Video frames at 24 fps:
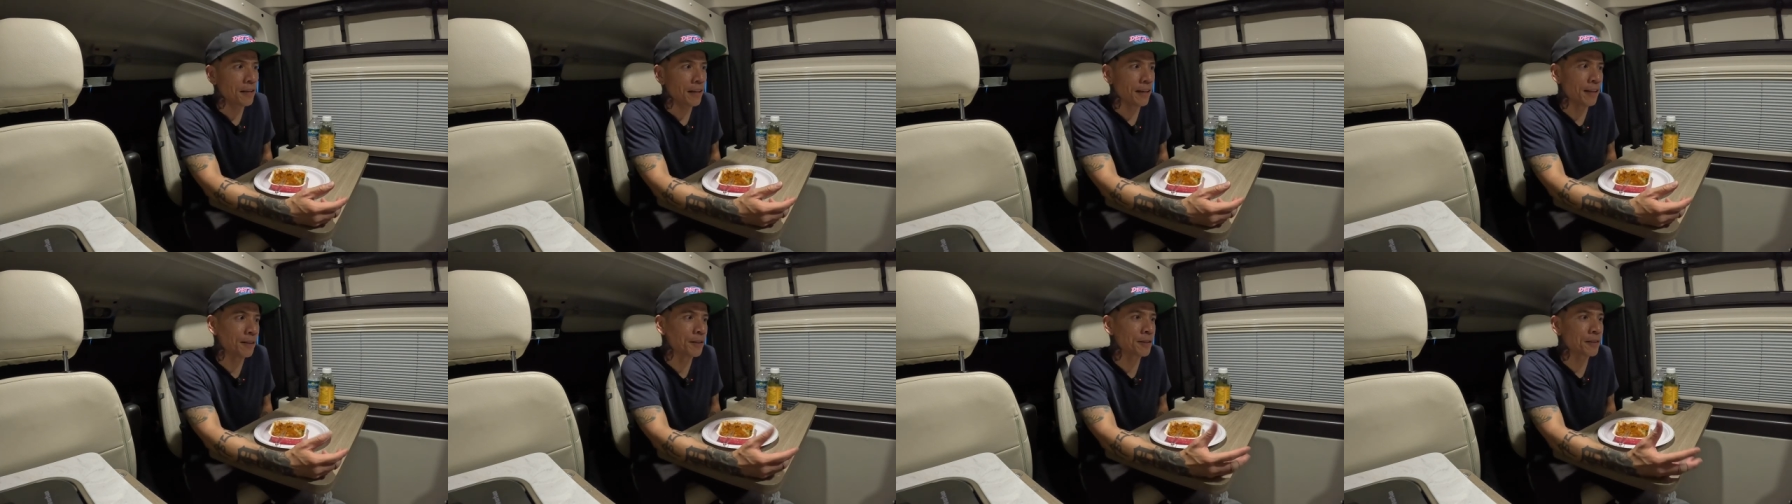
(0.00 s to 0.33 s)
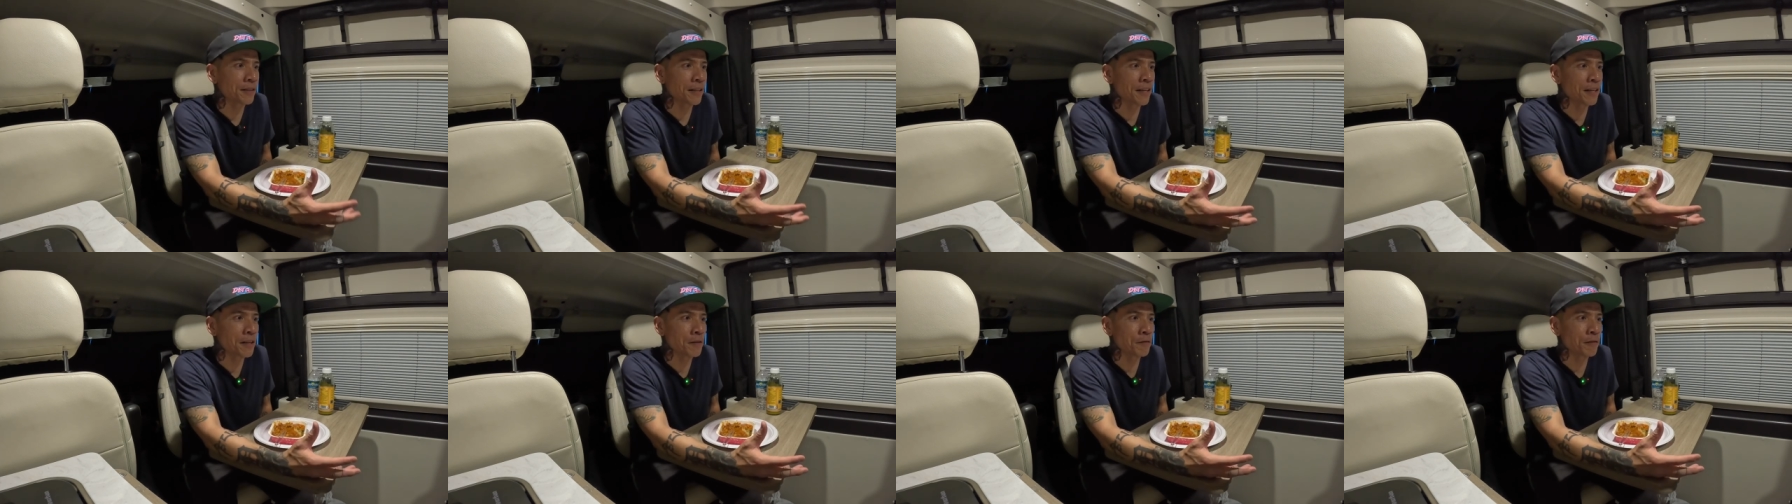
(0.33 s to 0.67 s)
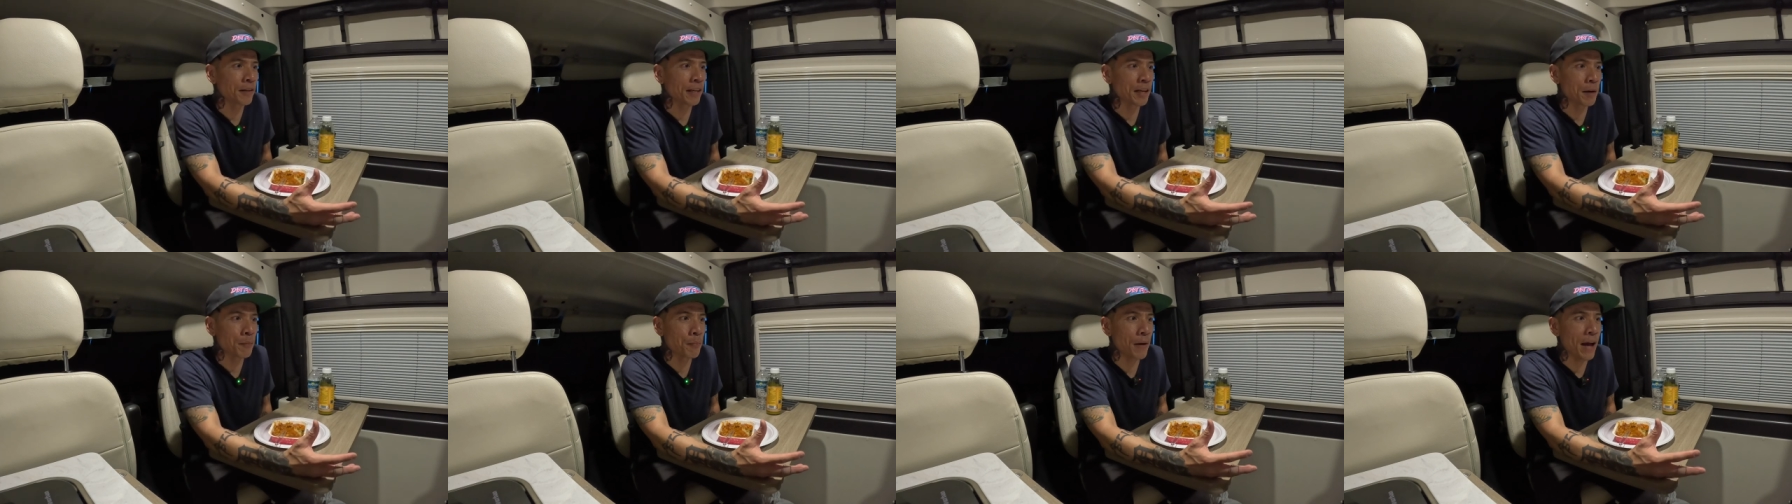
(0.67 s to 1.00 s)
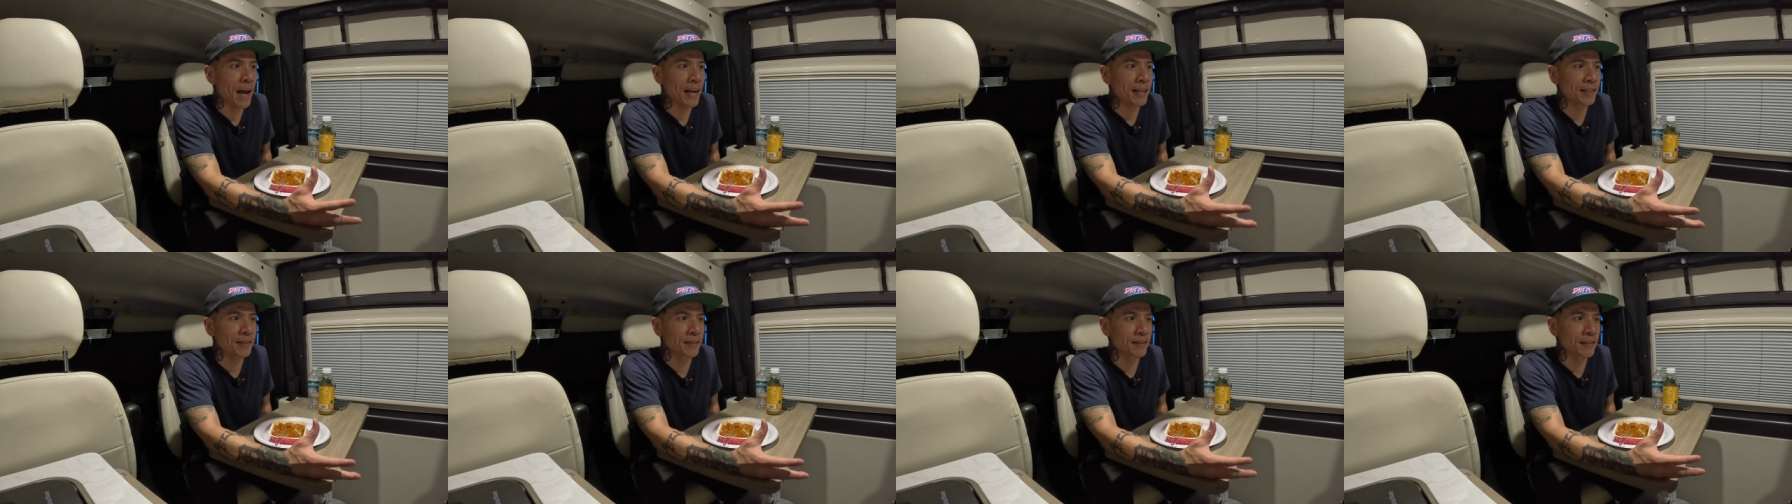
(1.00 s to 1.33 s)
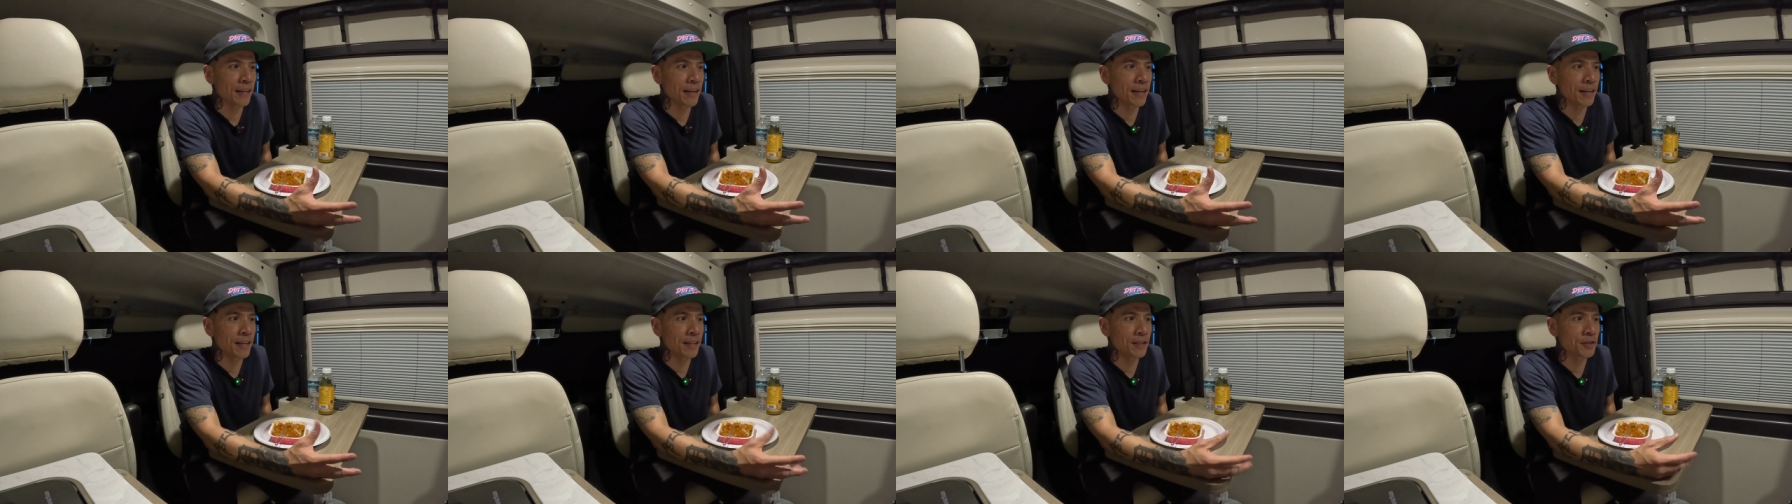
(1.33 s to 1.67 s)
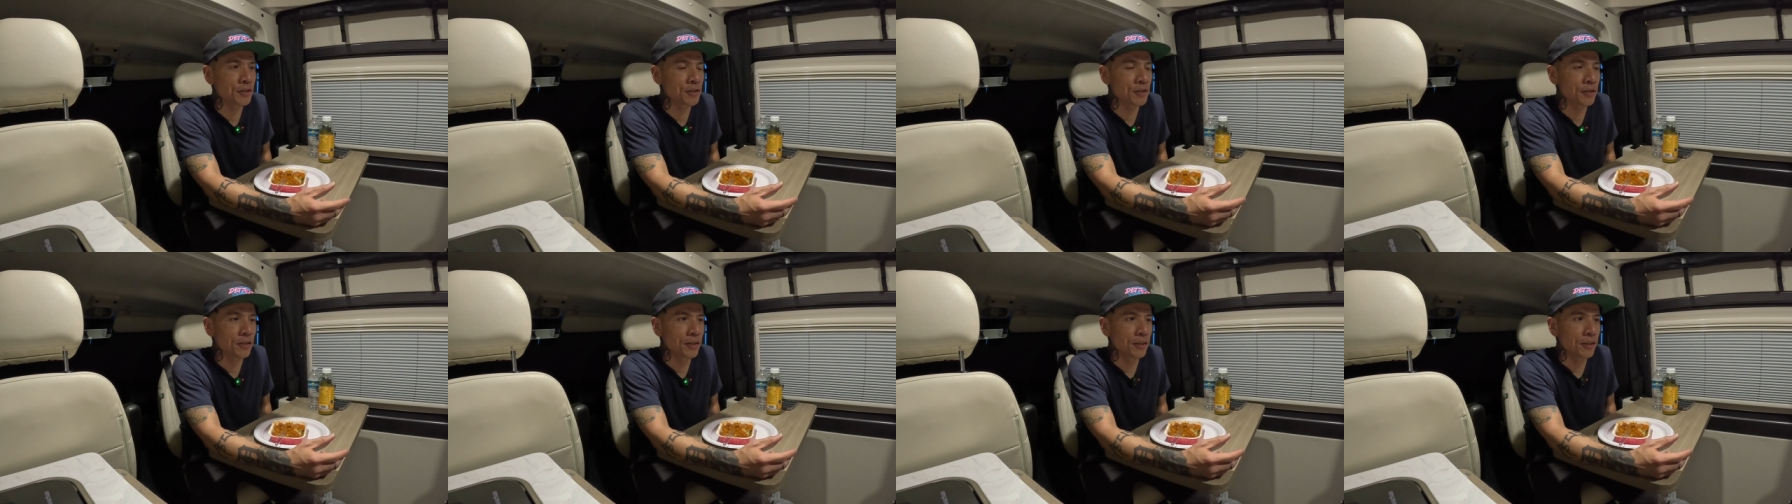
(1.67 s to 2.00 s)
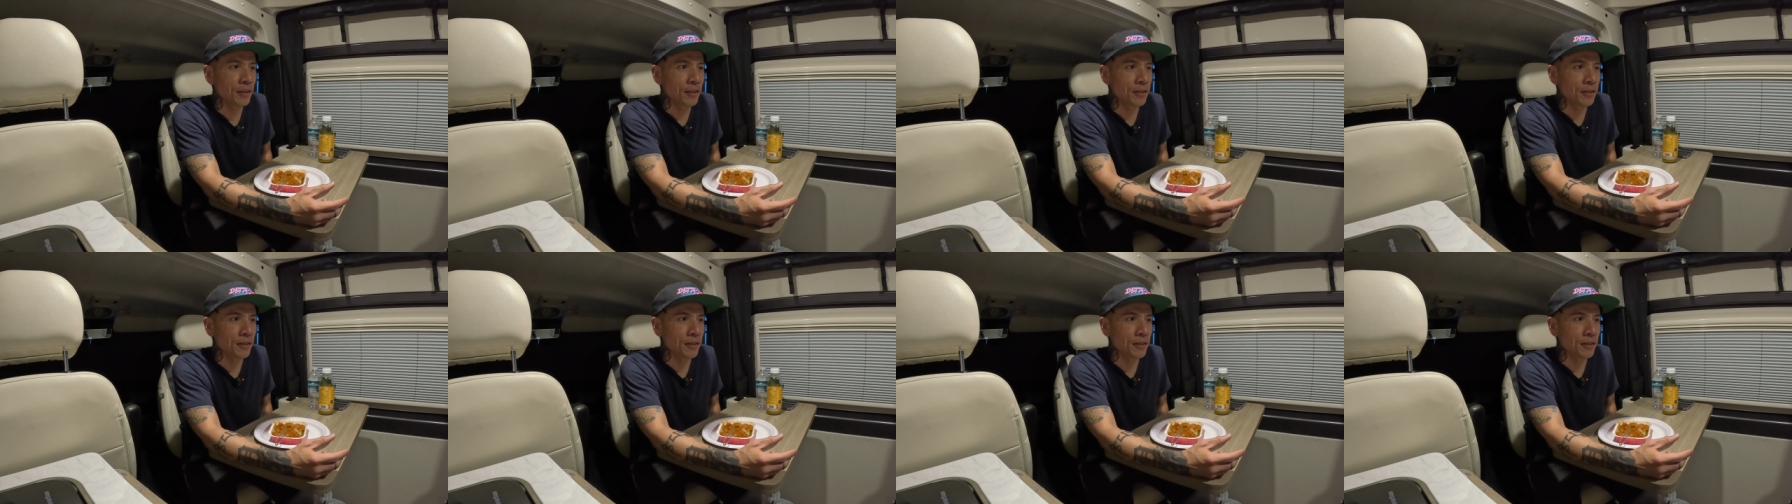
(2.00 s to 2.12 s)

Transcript: instead of like a backstage